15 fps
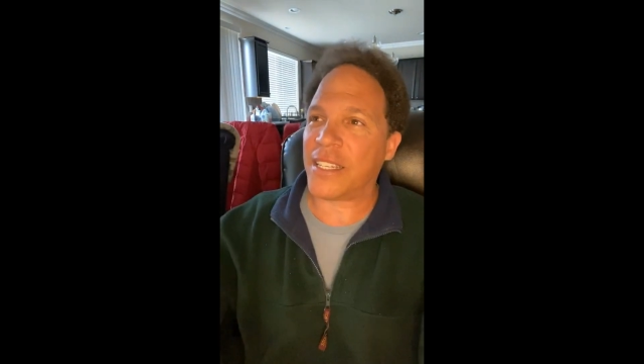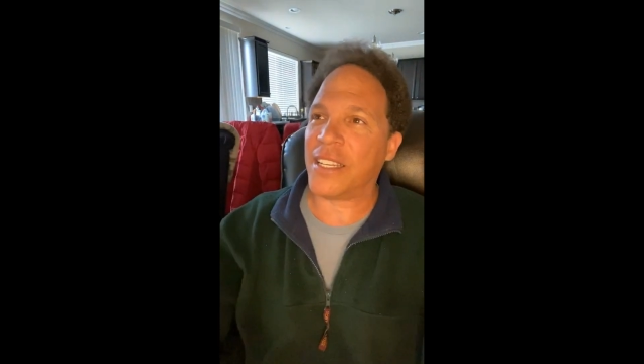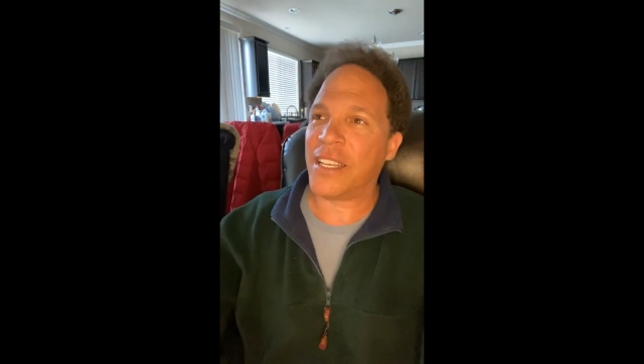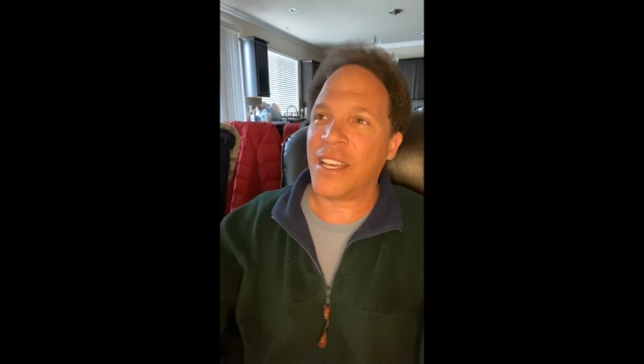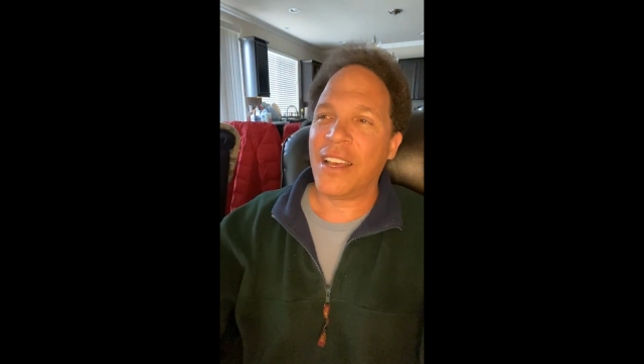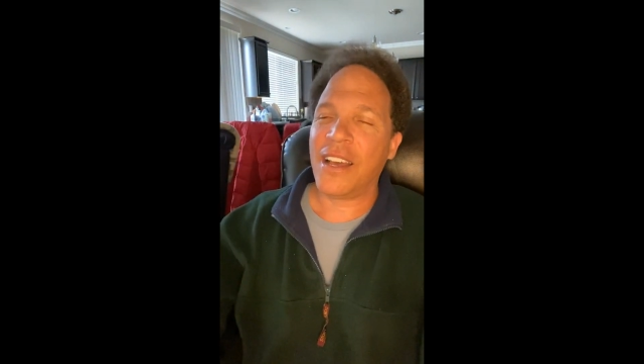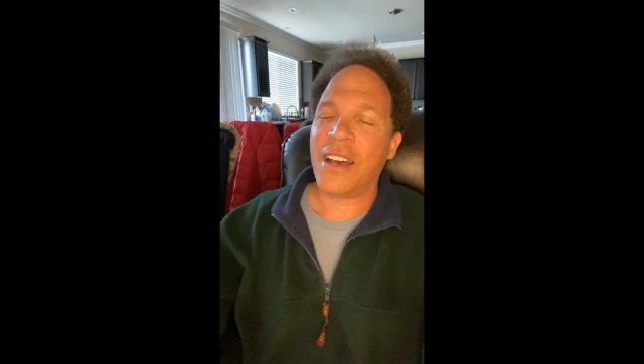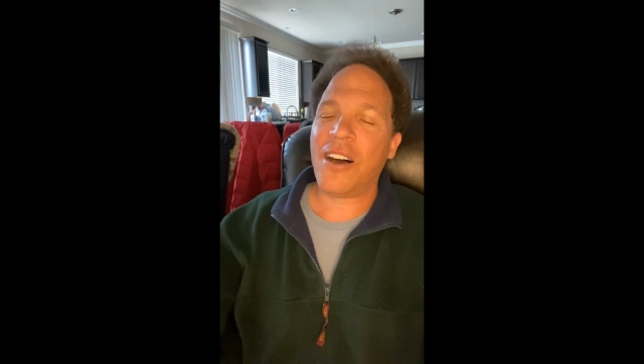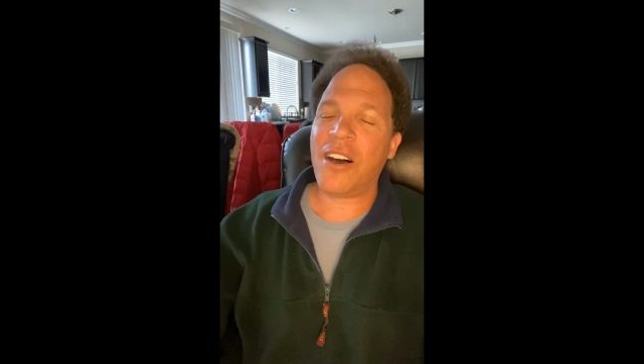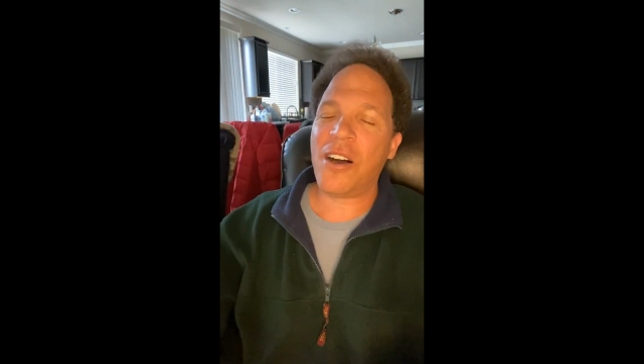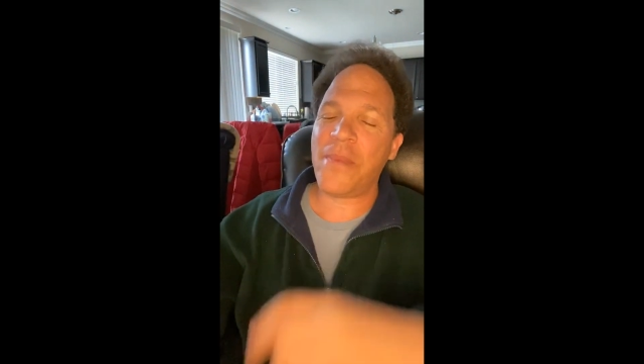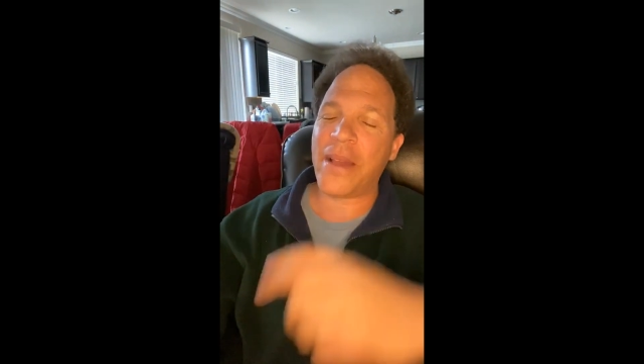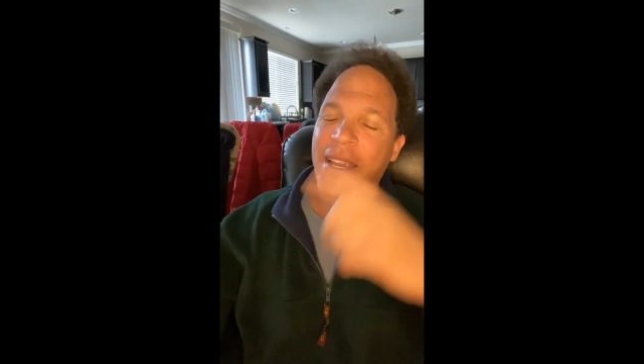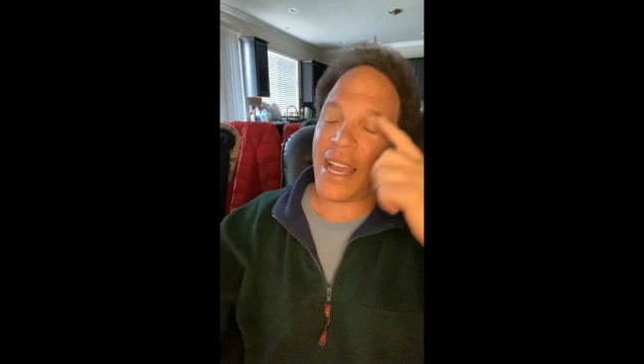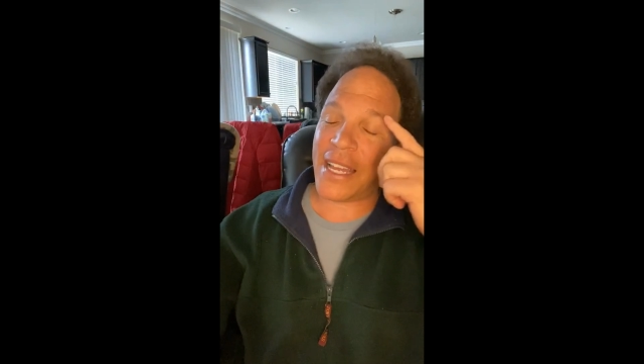And
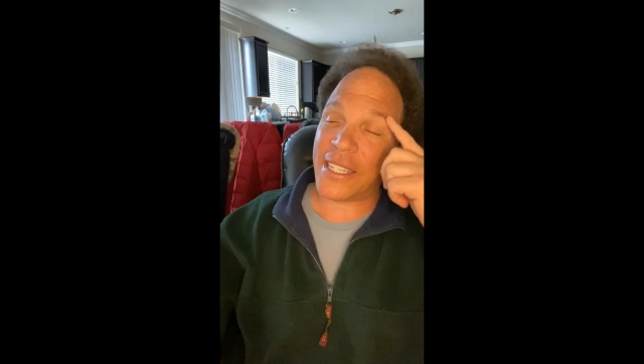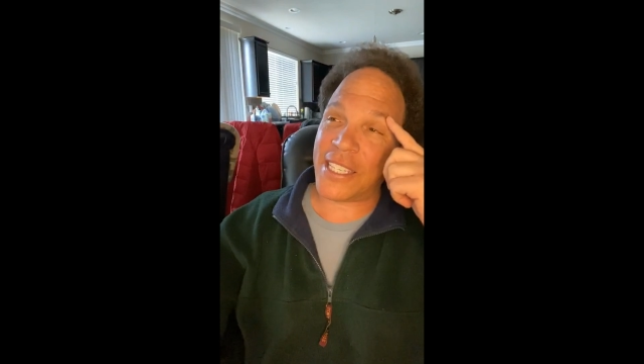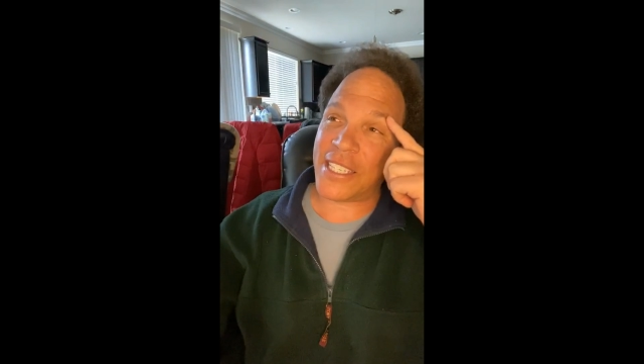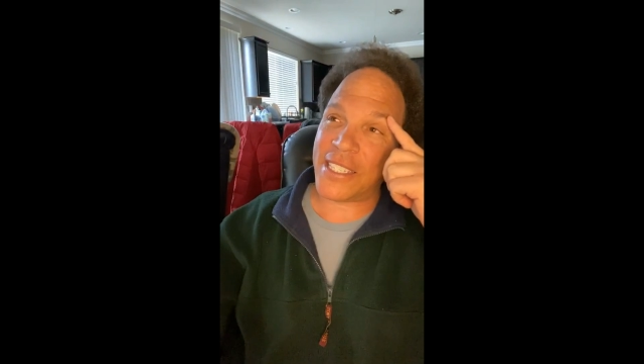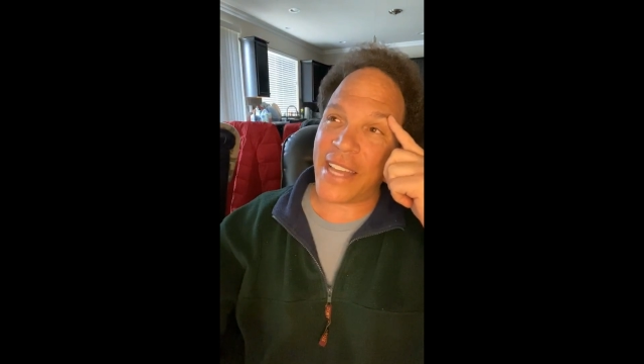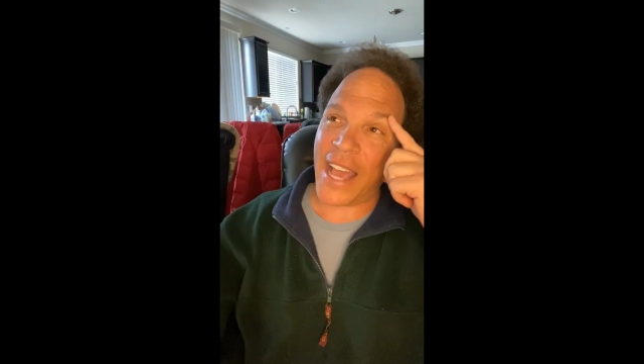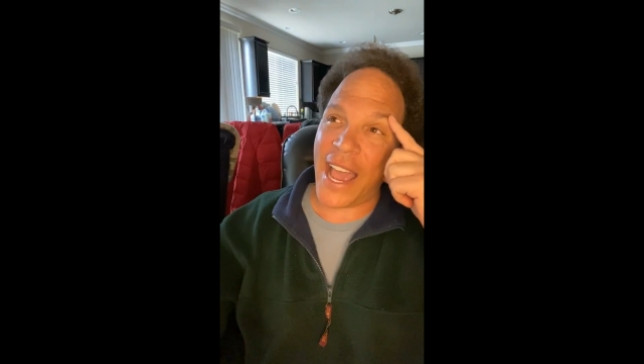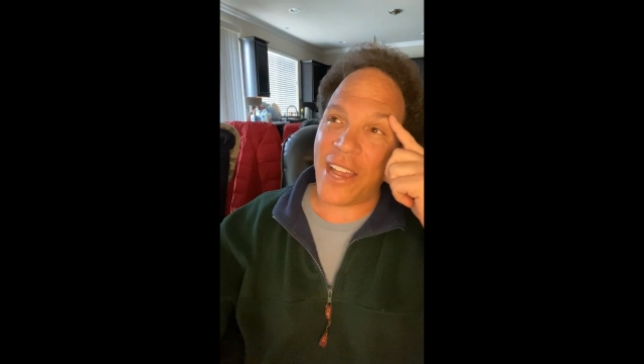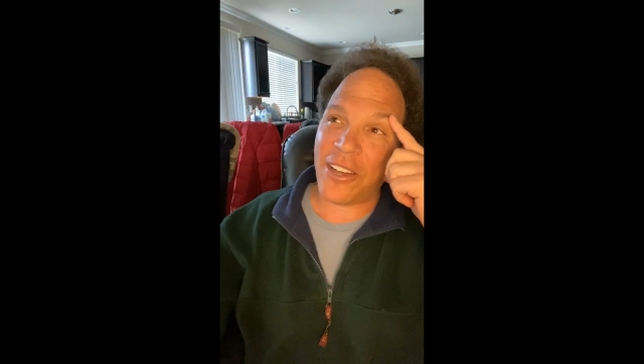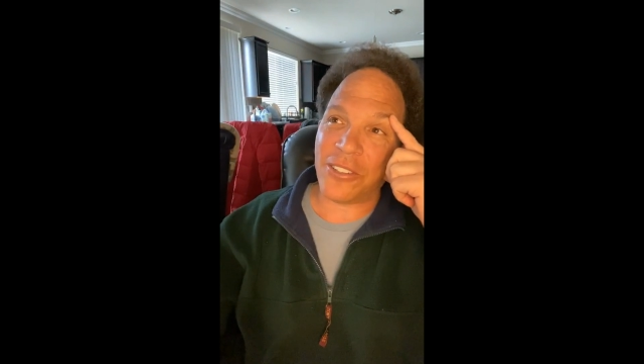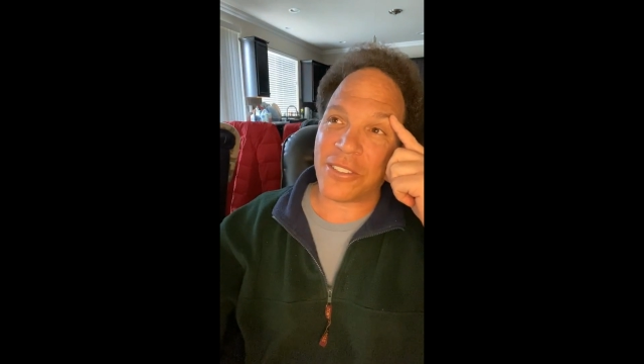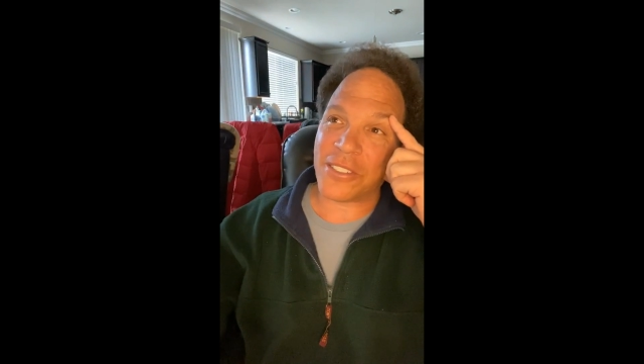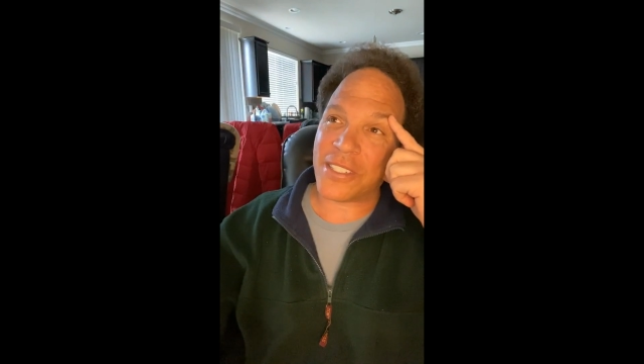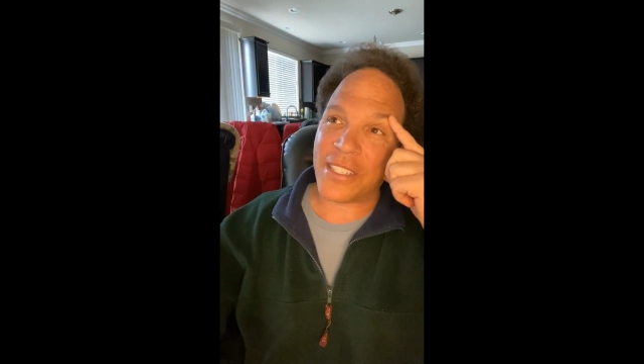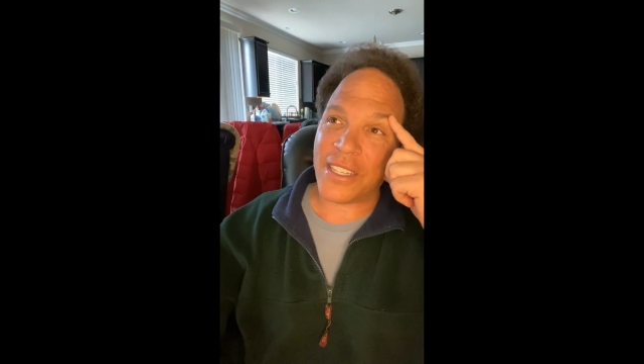oh my God, the
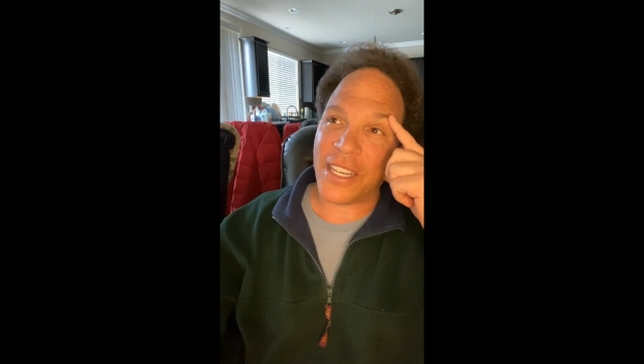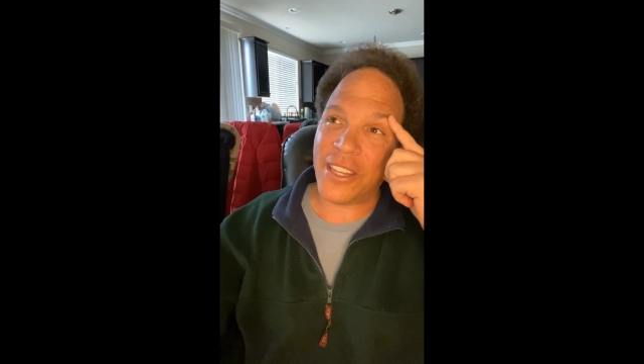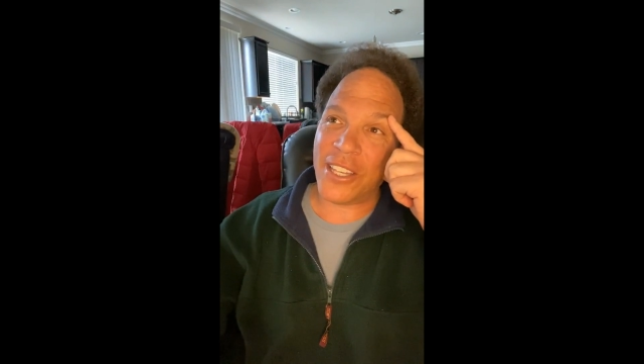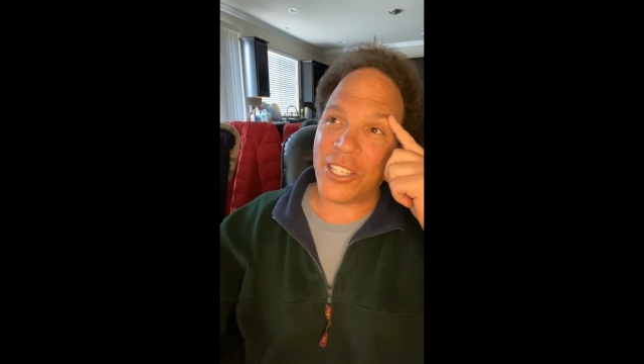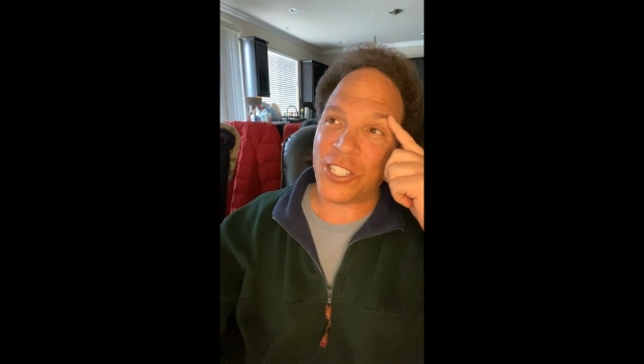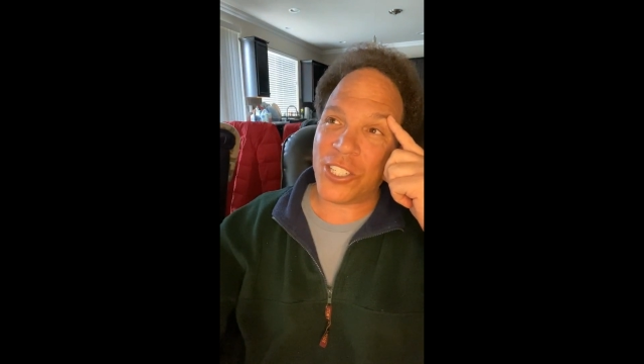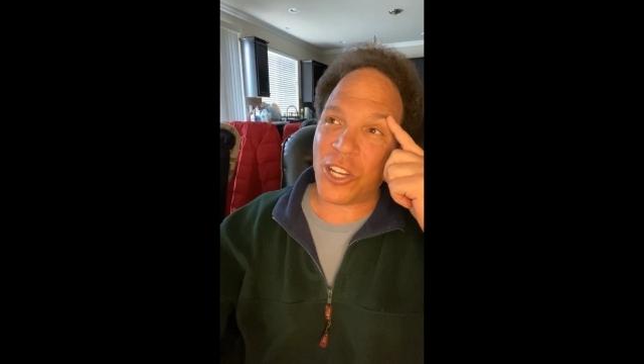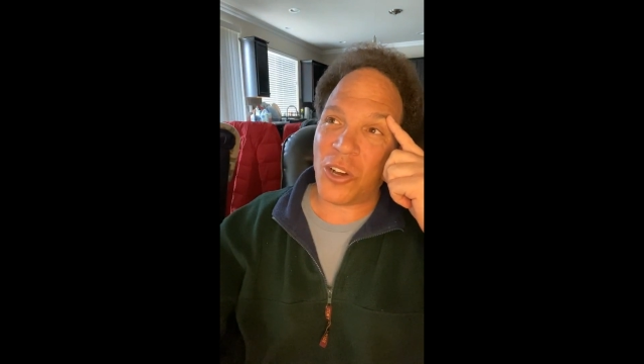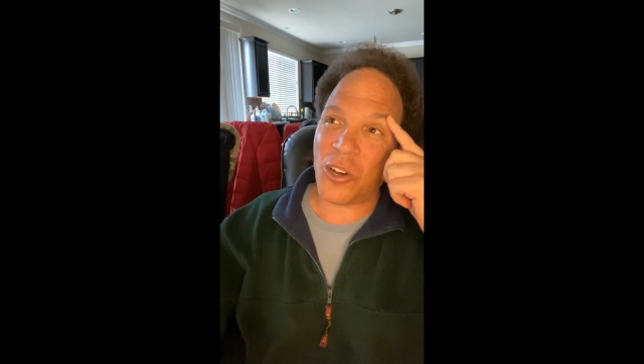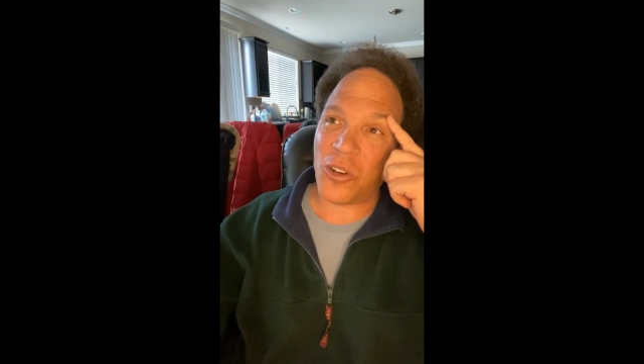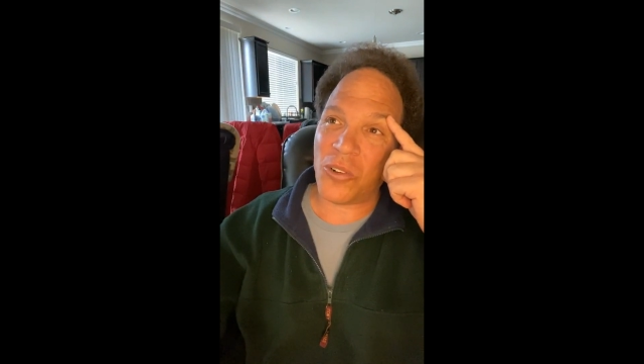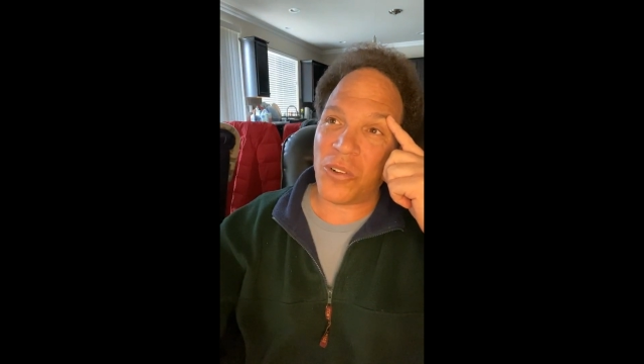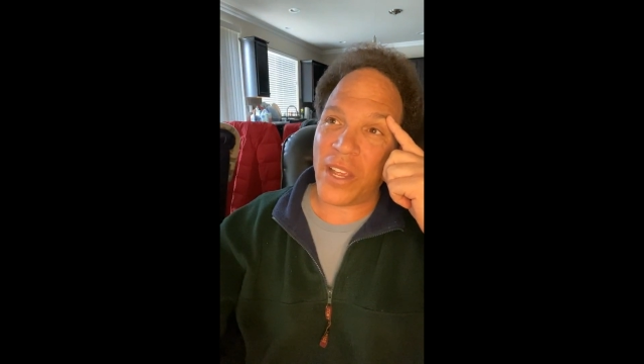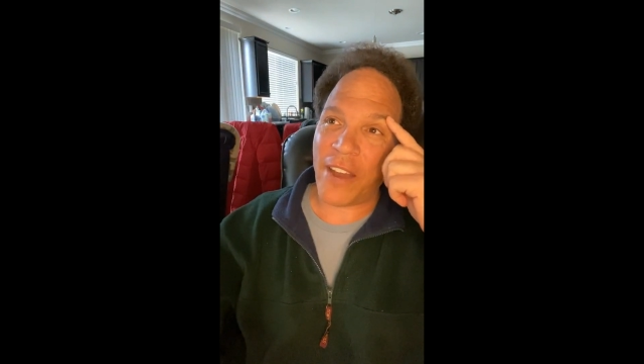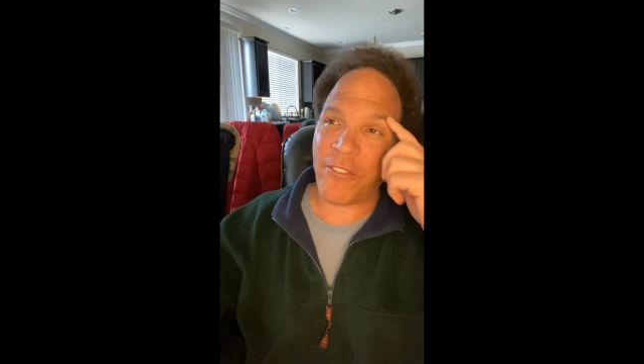styles in this show.